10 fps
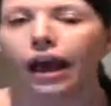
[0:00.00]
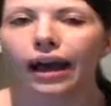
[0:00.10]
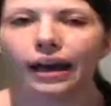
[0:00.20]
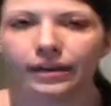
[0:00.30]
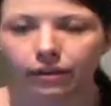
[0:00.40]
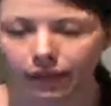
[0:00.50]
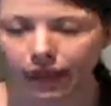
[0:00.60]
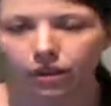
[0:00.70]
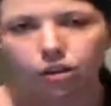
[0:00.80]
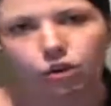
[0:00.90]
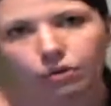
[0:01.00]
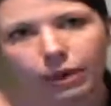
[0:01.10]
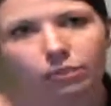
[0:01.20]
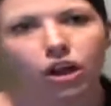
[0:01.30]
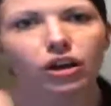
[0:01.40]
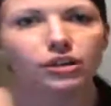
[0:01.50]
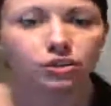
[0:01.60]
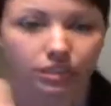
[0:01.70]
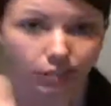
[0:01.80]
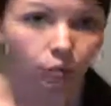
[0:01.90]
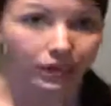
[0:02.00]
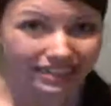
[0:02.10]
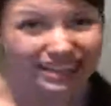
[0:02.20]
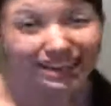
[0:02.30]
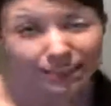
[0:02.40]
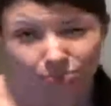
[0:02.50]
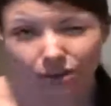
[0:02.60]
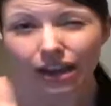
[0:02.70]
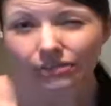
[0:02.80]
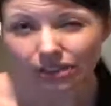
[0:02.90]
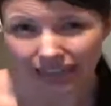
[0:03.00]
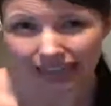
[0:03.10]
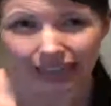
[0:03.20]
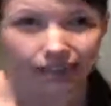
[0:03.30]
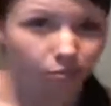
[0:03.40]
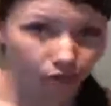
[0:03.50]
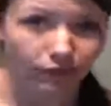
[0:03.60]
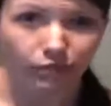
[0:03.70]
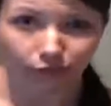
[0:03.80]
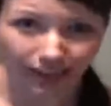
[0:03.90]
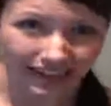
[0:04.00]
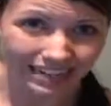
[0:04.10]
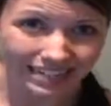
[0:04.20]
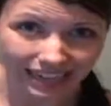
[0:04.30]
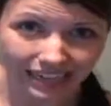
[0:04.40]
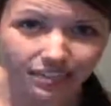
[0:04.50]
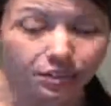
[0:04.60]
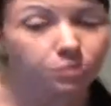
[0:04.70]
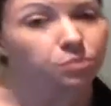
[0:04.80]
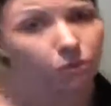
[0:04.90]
Now again, go to my blog, you'll see what exactly private lending and private financing is.